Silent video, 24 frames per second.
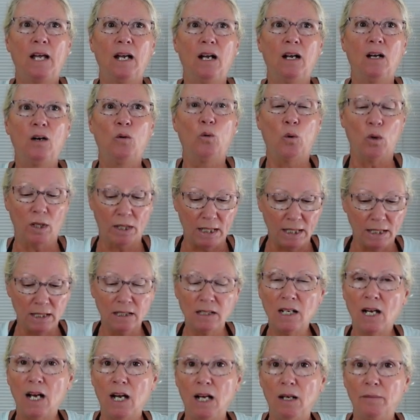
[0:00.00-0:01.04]
or in a
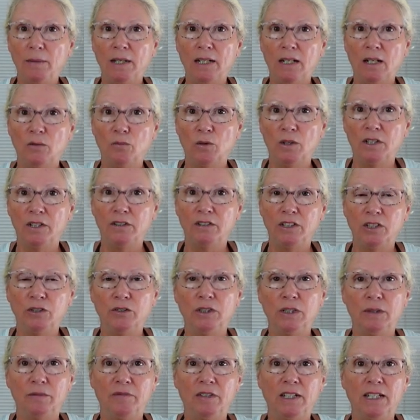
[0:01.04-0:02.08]
comment on one of the
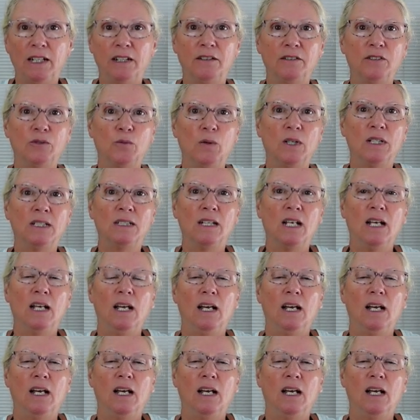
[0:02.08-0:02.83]
YouTube videos,